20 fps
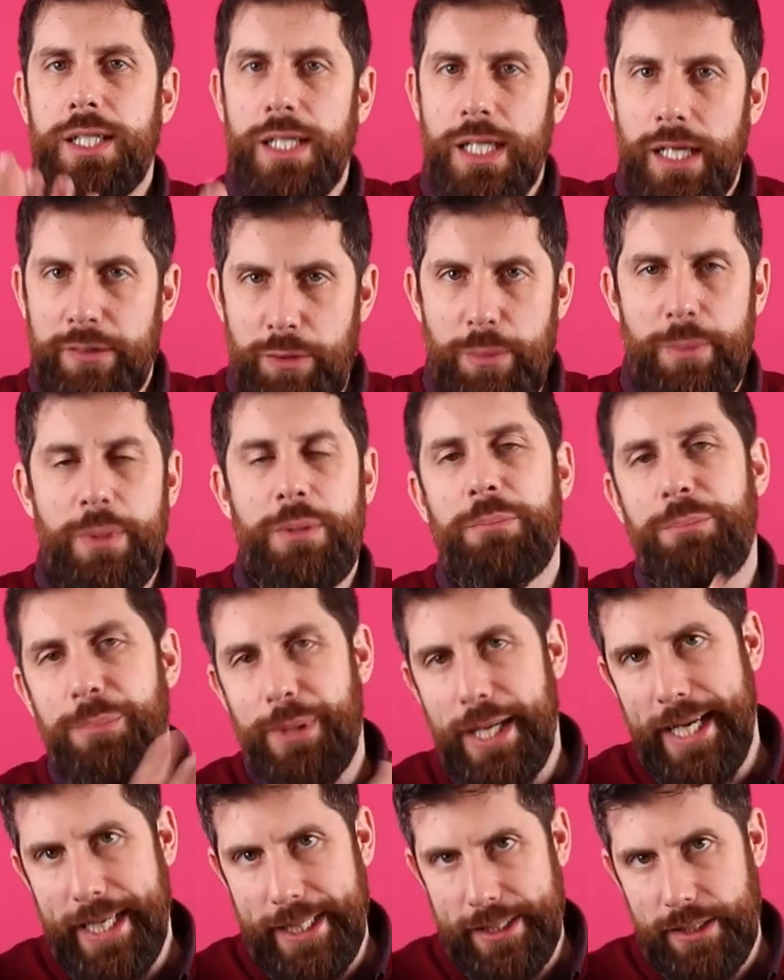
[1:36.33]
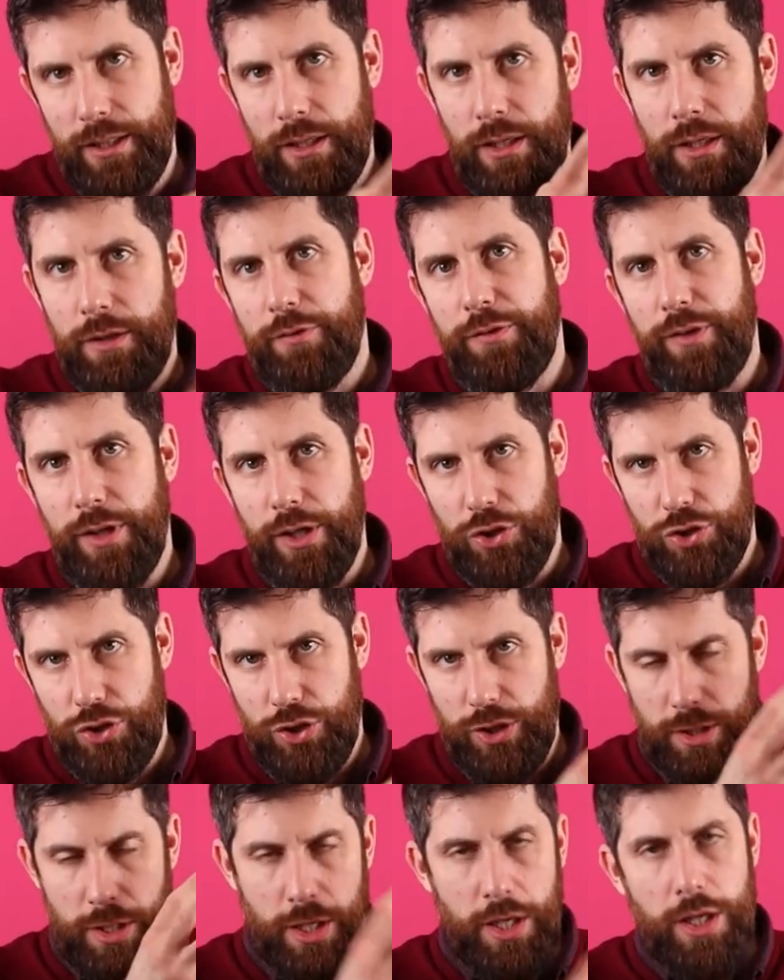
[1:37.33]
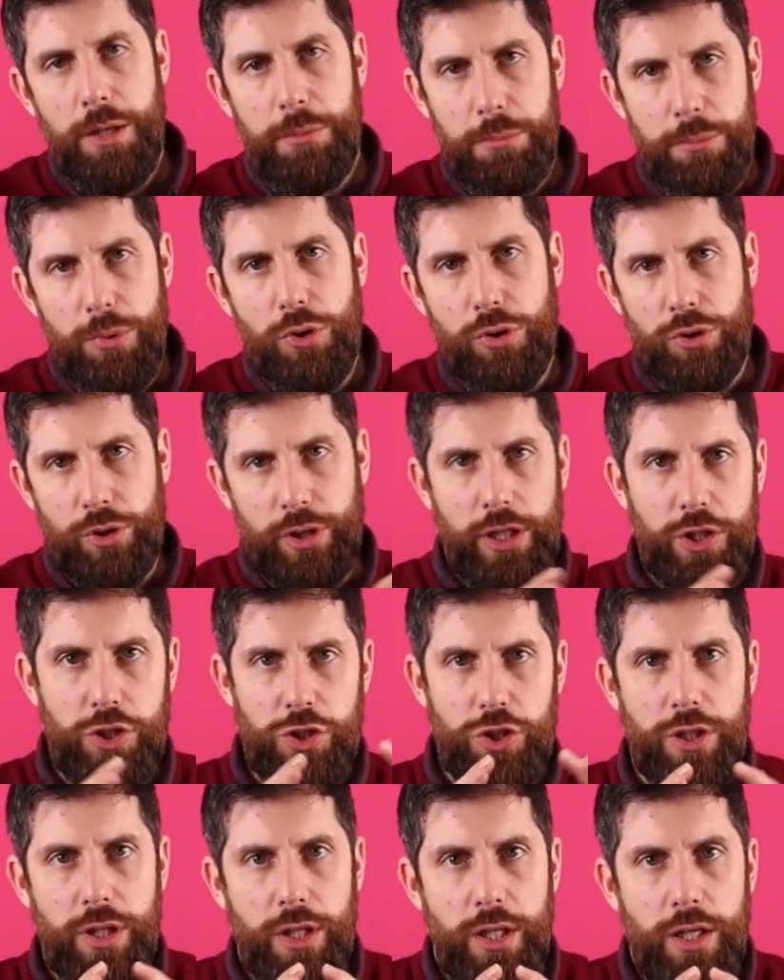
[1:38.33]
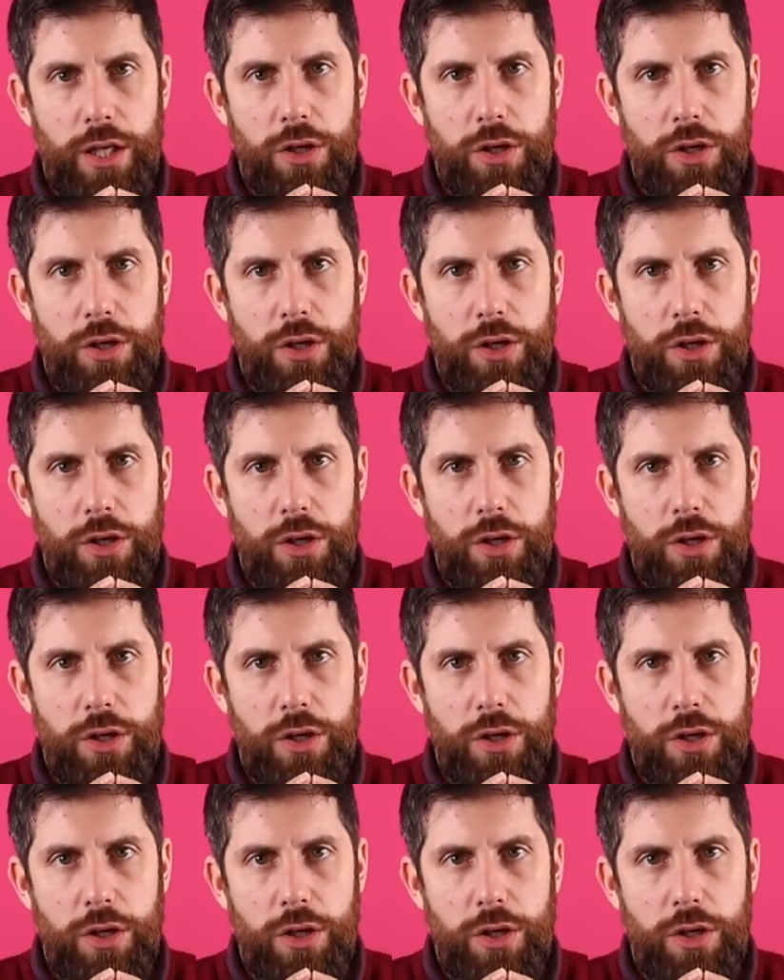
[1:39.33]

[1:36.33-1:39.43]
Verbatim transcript: government backed version mortgage.